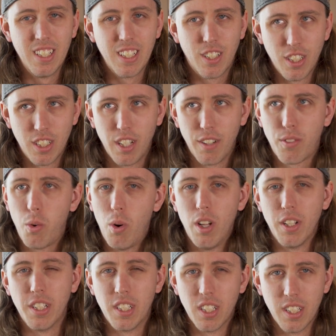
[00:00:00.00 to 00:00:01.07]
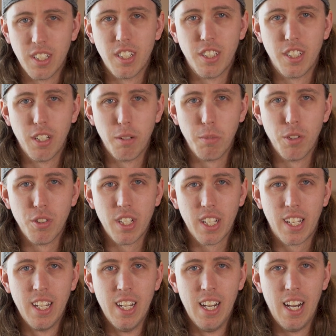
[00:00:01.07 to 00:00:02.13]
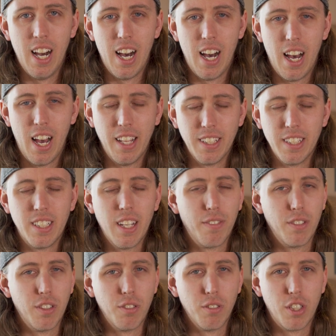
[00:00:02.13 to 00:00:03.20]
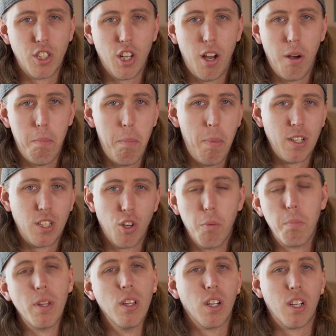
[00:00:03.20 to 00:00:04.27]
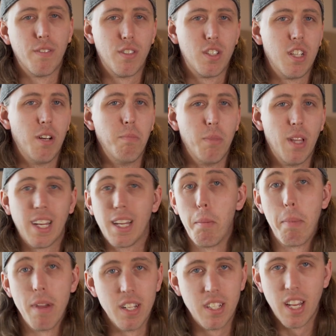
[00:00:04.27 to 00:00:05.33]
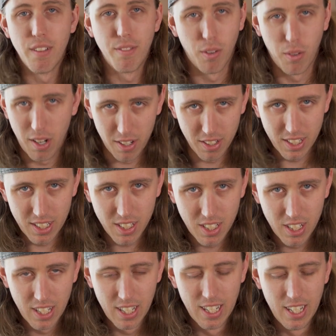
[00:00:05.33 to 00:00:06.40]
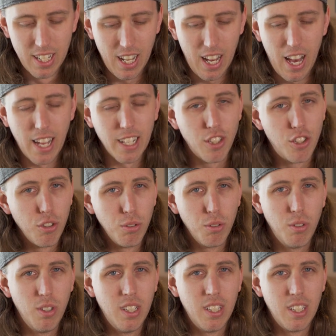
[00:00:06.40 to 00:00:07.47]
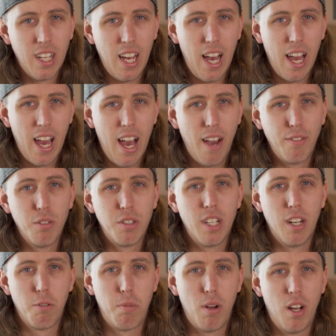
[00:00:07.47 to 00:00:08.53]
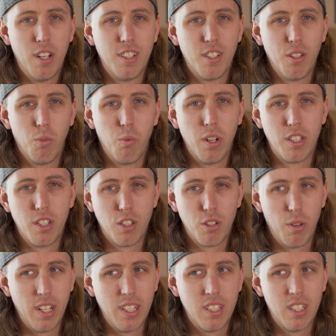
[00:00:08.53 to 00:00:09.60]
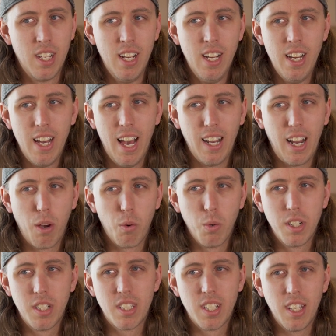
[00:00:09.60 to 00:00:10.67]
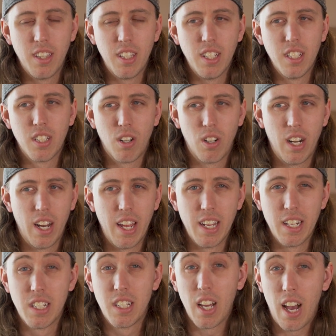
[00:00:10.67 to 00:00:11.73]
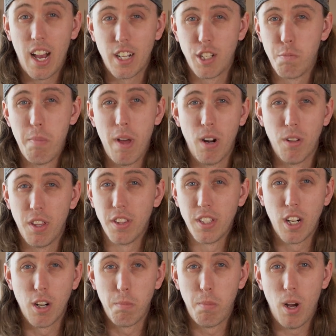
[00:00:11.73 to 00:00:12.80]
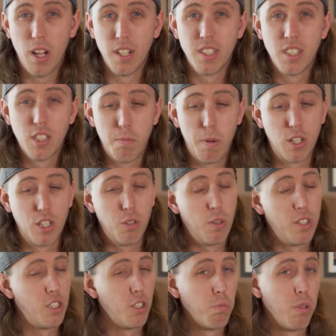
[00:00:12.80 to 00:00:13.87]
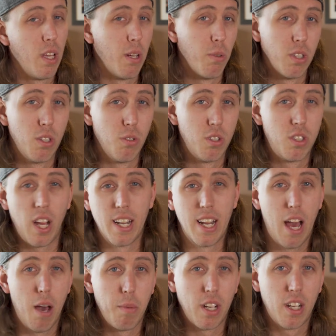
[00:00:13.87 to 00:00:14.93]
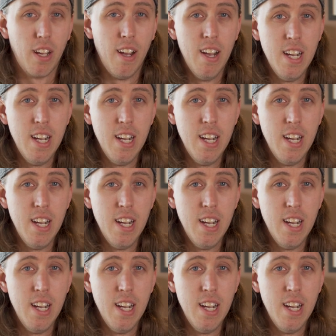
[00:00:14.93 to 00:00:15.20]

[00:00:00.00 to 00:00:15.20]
good enough quality to listen to your music, and they definitely do the job, but don't be looking for something like a Beats headphone out of this. I have used Airpods once or twice, and I would say these are a touch better than the Airpods, especially once you play with those dynamic,